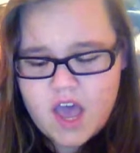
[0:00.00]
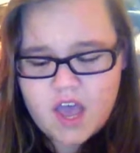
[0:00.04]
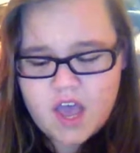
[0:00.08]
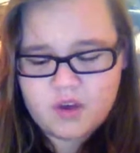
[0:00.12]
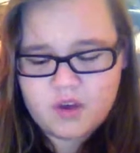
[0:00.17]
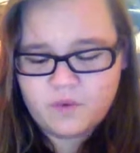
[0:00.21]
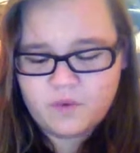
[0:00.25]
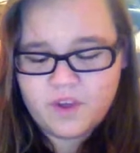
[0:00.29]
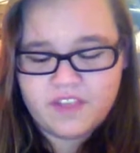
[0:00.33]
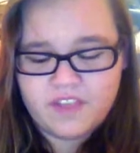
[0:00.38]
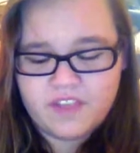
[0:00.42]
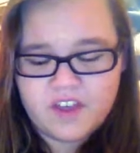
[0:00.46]

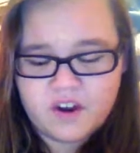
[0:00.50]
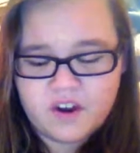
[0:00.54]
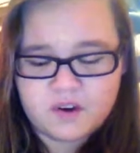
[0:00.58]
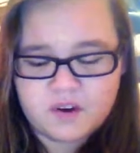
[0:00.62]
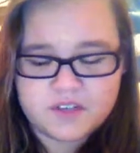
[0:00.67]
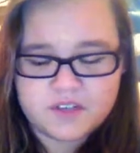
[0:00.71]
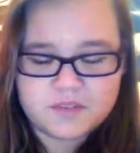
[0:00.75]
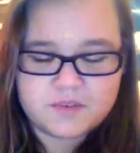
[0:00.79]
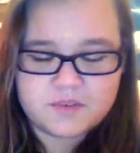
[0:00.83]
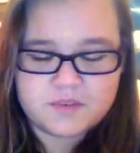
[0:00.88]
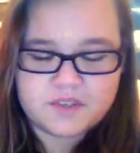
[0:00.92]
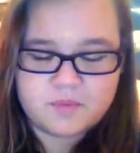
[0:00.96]
And when their
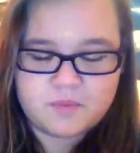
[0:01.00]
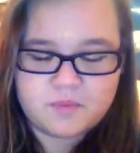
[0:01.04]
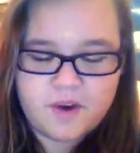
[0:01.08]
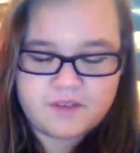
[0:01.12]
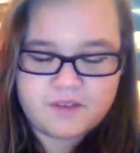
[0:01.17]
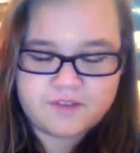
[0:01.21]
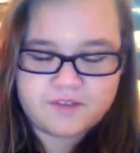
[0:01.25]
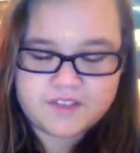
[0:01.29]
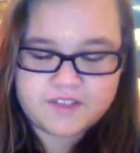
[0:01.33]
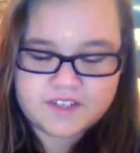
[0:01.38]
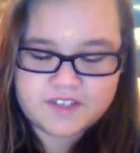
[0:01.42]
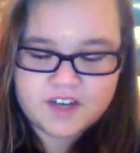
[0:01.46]
Christmas
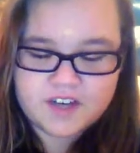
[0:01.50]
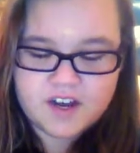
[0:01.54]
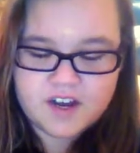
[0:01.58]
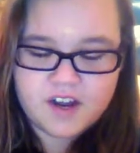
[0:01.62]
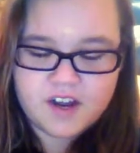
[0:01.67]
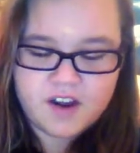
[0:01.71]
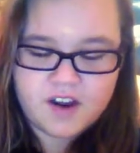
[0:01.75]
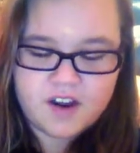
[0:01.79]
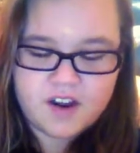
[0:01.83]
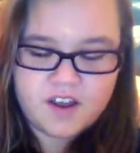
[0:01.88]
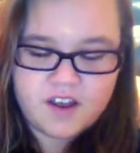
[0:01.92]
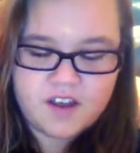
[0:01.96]
breakfast's
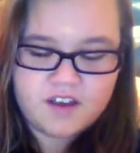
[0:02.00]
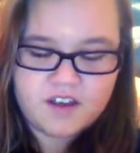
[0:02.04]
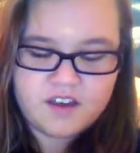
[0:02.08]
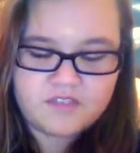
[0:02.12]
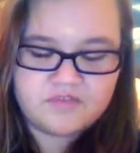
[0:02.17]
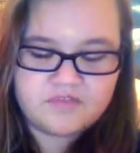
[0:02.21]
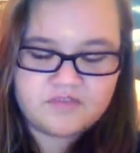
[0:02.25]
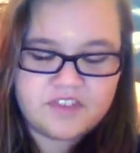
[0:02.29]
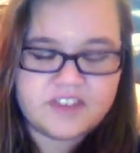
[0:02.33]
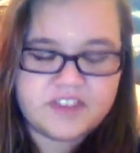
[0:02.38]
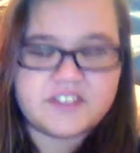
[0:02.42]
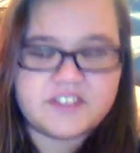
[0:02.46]
done,
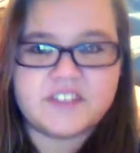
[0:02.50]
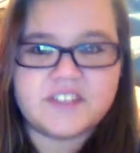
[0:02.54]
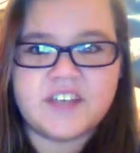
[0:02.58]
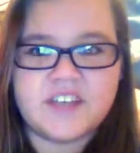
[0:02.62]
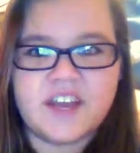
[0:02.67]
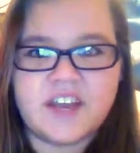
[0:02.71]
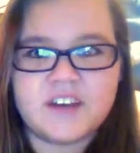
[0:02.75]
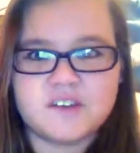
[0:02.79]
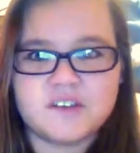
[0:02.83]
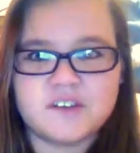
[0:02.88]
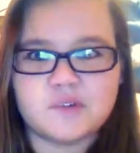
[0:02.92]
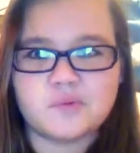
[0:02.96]
they
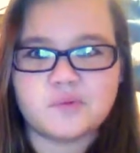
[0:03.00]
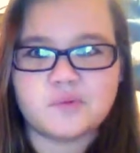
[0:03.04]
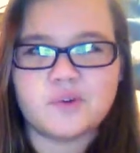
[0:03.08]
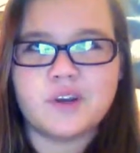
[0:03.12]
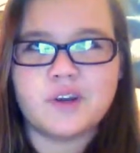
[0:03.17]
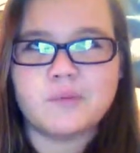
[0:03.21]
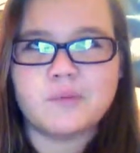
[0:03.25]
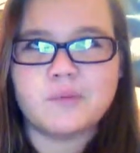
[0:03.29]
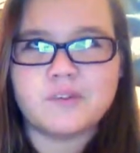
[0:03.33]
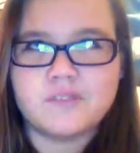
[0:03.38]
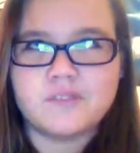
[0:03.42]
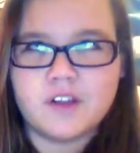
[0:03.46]
sit and
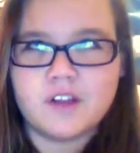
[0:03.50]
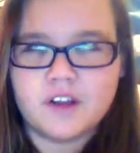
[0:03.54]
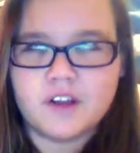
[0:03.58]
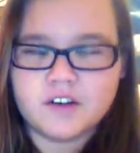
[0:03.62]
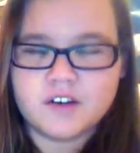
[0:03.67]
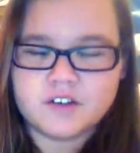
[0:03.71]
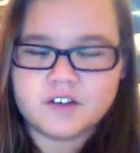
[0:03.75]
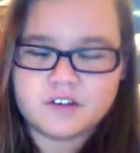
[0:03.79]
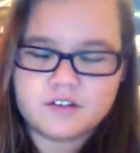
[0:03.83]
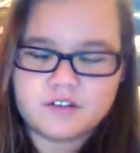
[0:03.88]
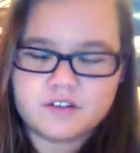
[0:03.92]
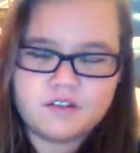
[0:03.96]
dream of
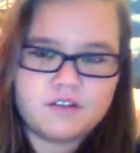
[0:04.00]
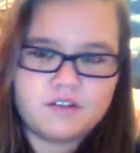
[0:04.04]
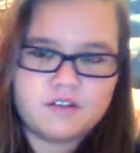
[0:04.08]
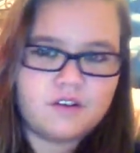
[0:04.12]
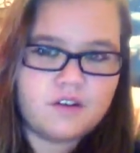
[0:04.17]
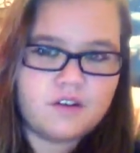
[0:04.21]
lunch.